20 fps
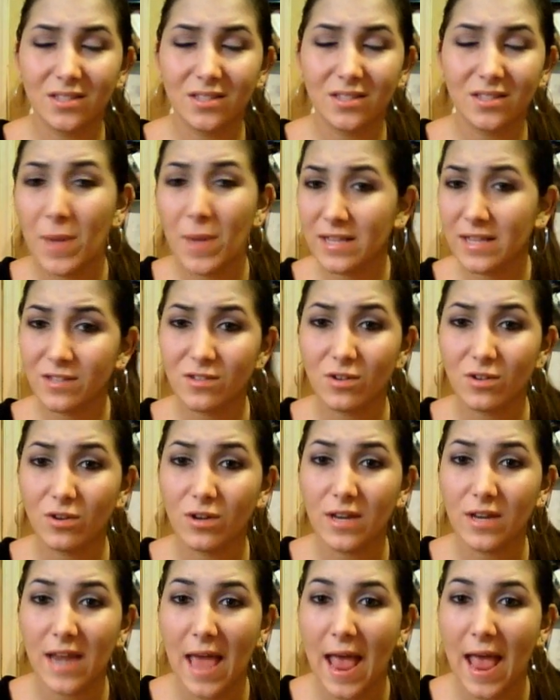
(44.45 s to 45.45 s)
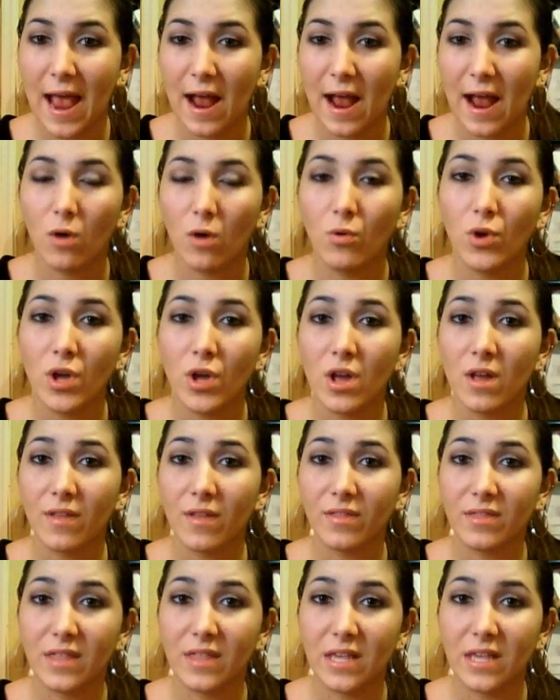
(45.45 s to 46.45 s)
depends on how
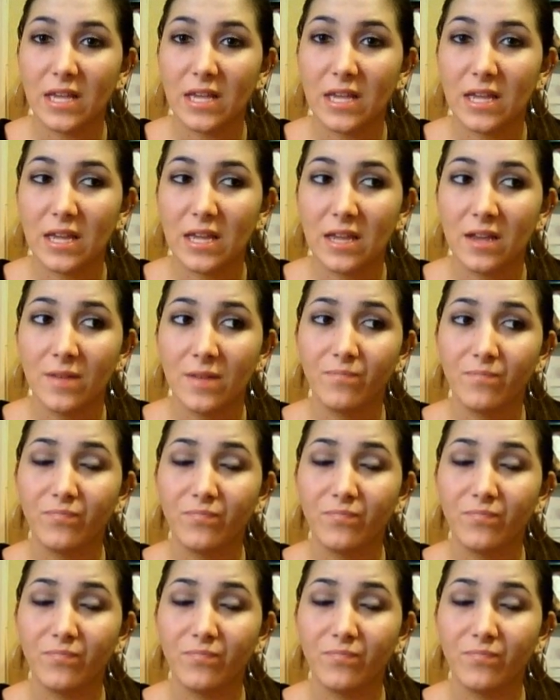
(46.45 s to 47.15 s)
the